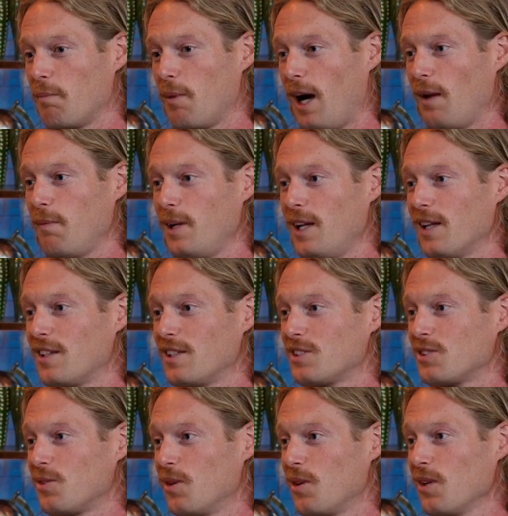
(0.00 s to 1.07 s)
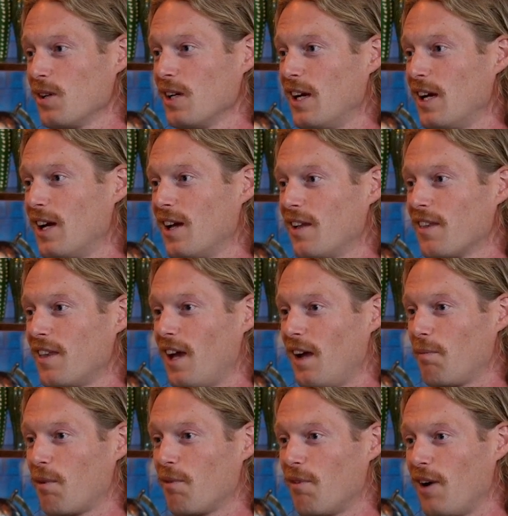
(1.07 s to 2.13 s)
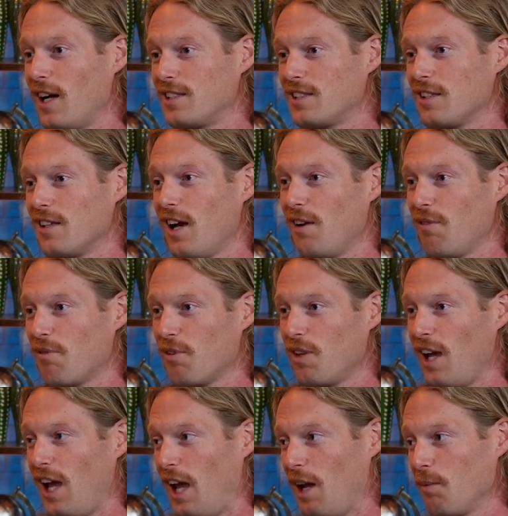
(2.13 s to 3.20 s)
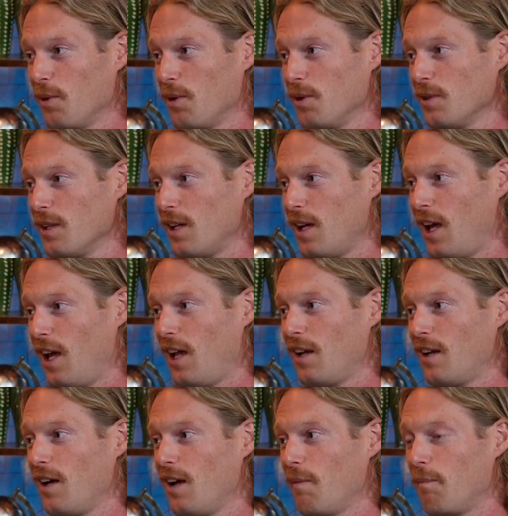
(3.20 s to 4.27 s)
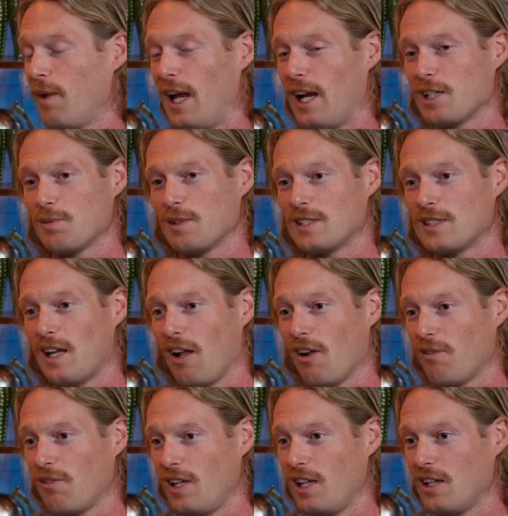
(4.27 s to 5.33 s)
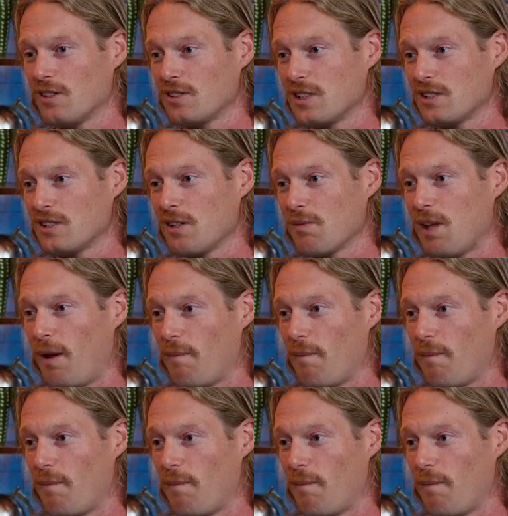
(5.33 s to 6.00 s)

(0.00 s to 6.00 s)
to buy meat at the store, that provides a life for the animal and a management style of an ecosystem